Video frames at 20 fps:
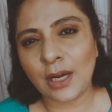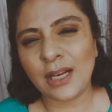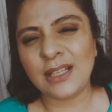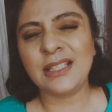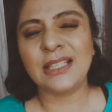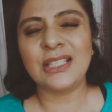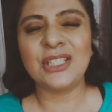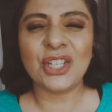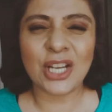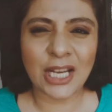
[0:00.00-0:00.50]
I
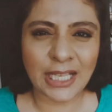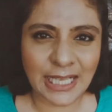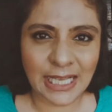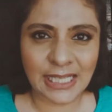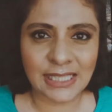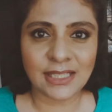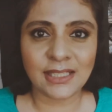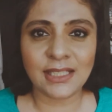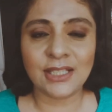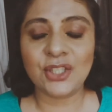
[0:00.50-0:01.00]
said, shall I
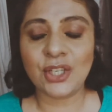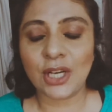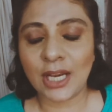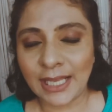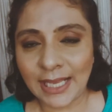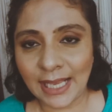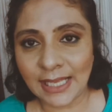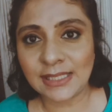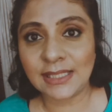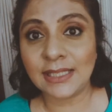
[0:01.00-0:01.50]
cancel it? Shall
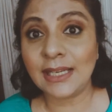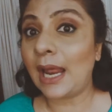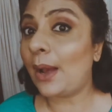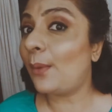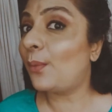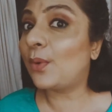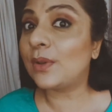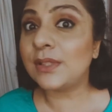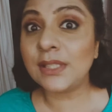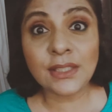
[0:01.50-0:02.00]
I cancel it? I
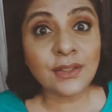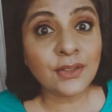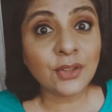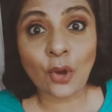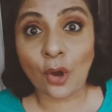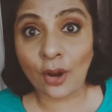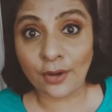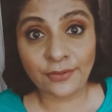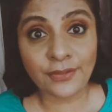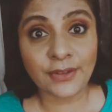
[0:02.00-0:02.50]
wasn't
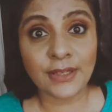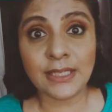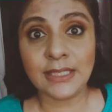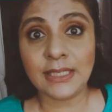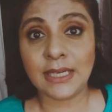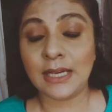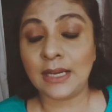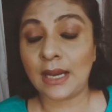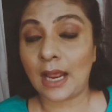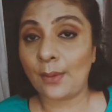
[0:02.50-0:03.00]

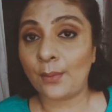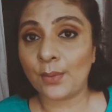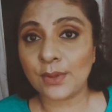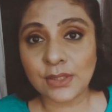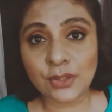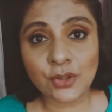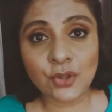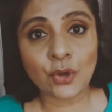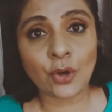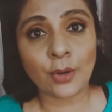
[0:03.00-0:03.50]
confident and I
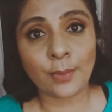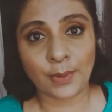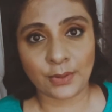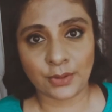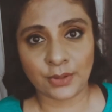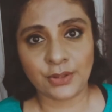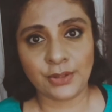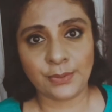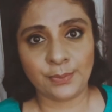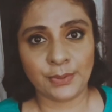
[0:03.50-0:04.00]
wasn't sure
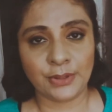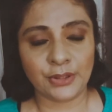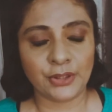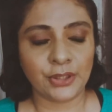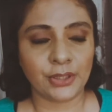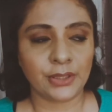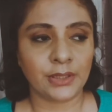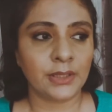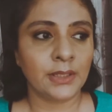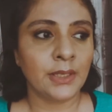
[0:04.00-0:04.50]
about this
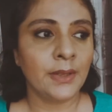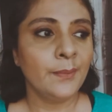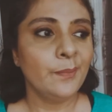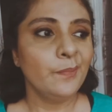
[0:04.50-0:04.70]
purchase.